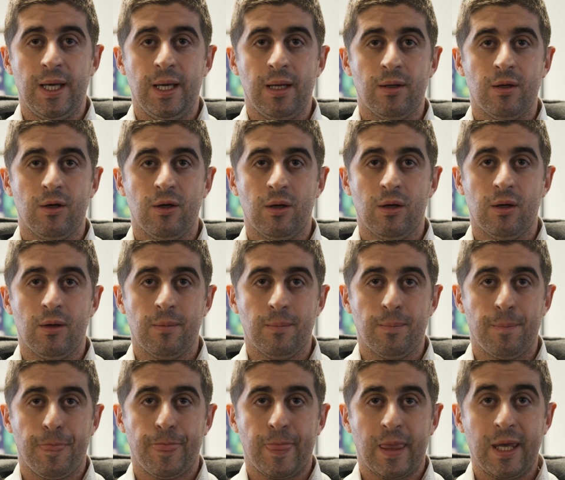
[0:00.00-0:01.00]
and
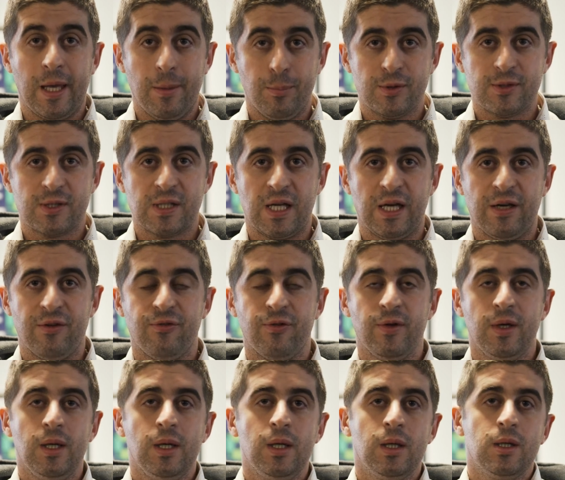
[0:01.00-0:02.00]
um, campus life,
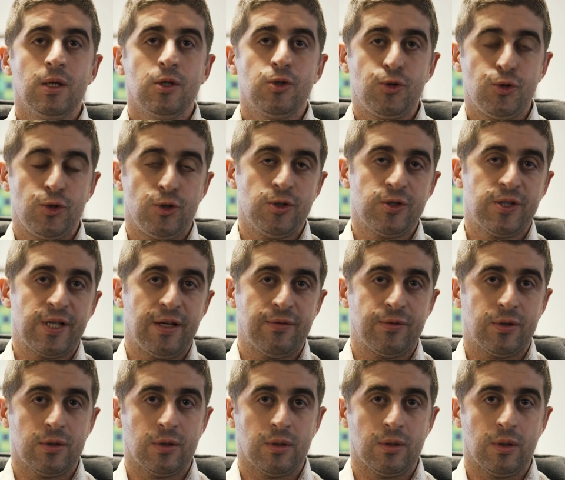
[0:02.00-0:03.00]
students
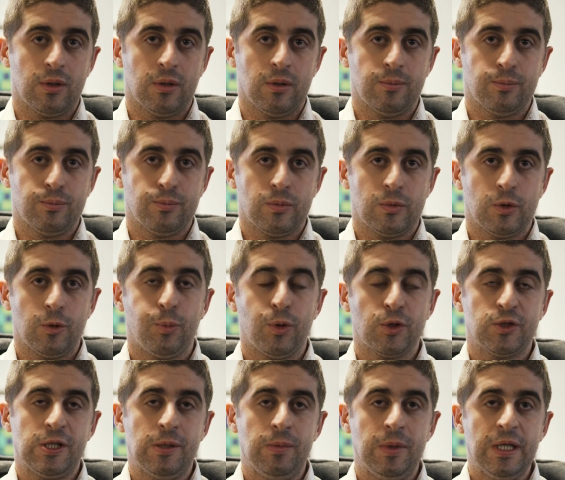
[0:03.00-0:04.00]
have the, um, the
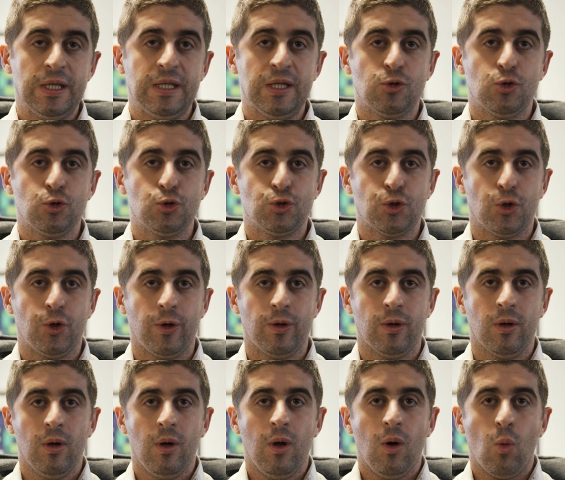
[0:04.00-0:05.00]
possibility to join
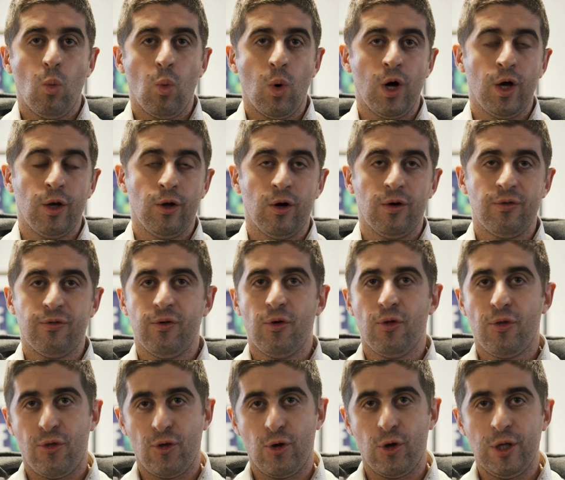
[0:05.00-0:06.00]
one of
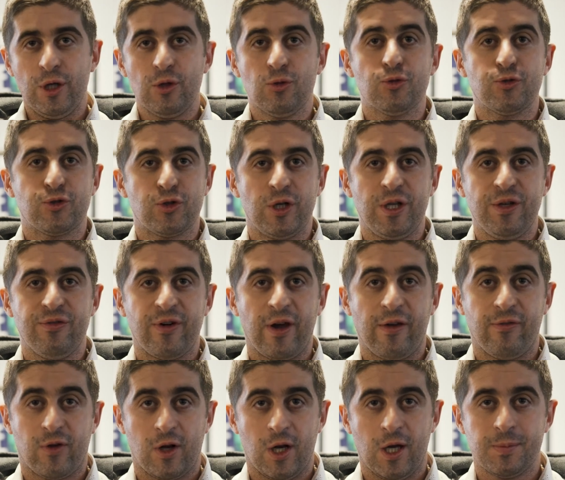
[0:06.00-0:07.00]
30 to
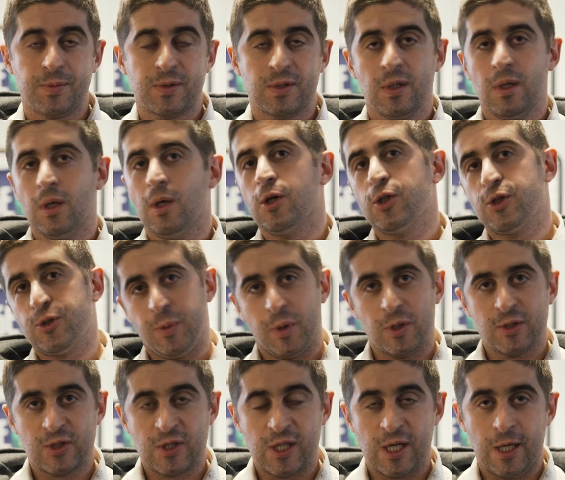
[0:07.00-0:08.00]
35 clubs,
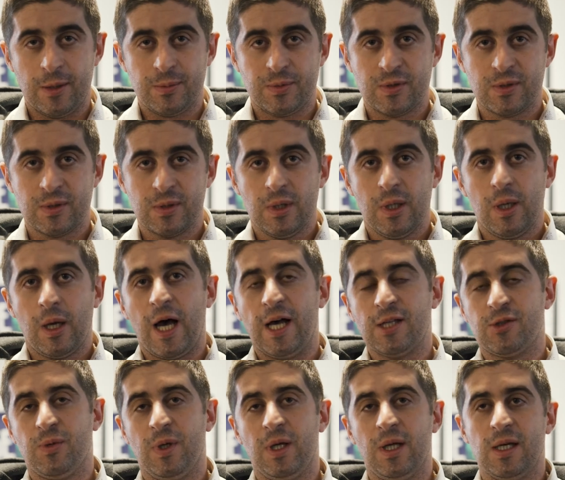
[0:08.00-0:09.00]
sports clubs,
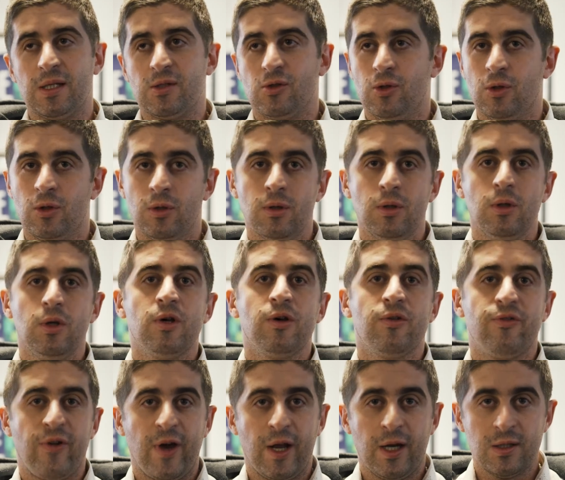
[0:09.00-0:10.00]
as well as, you know,
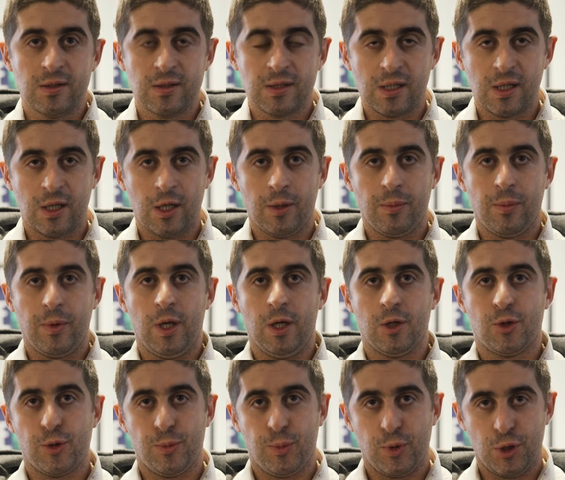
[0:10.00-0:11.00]
finance club,
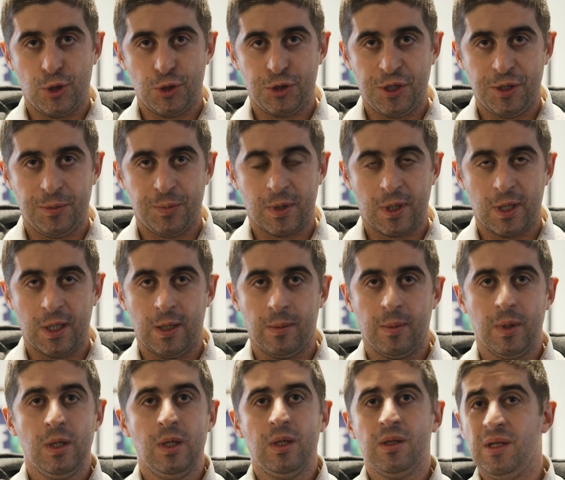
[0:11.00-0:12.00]
entrepreneurship
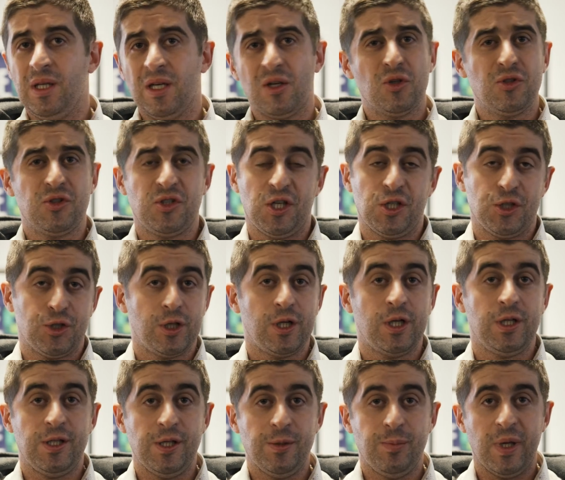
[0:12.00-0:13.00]
club, negotiation
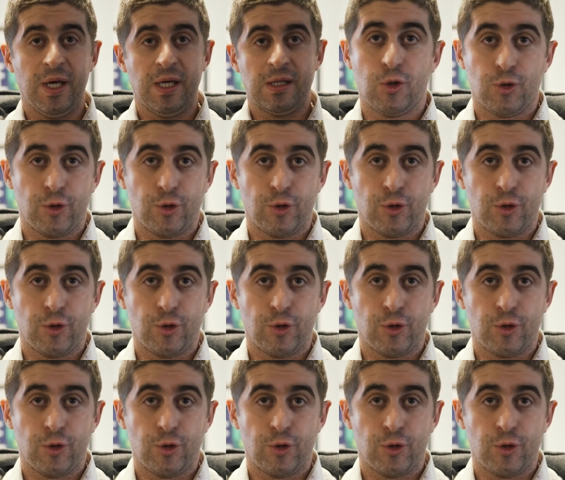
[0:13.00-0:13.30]
and debate.